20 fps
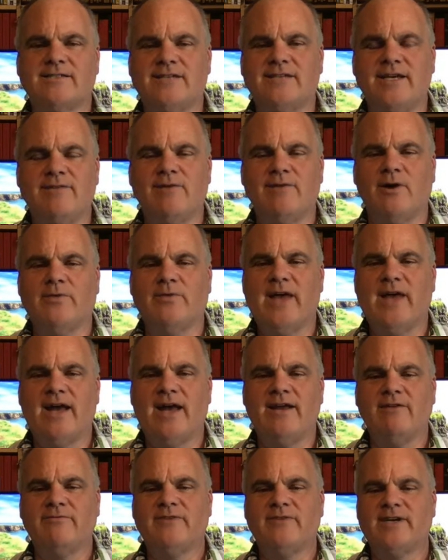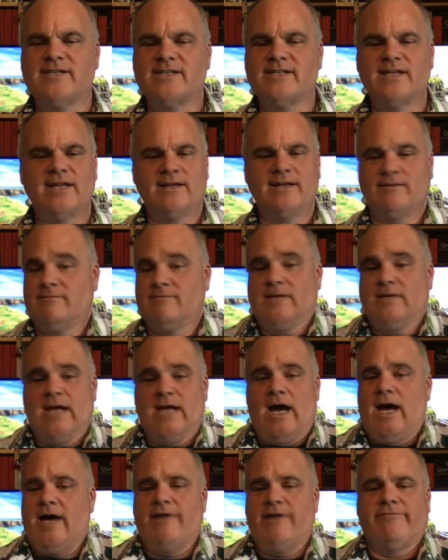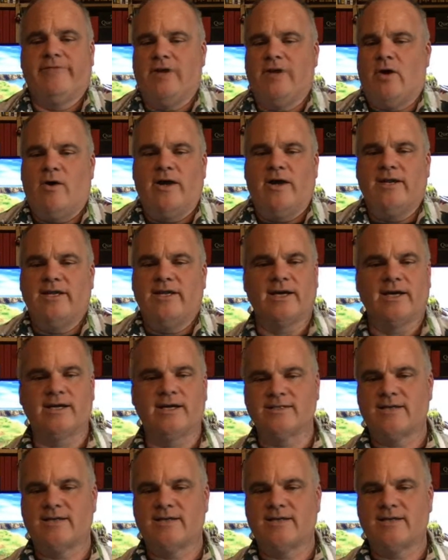He wrote that. He'll fix it. And I have no idea.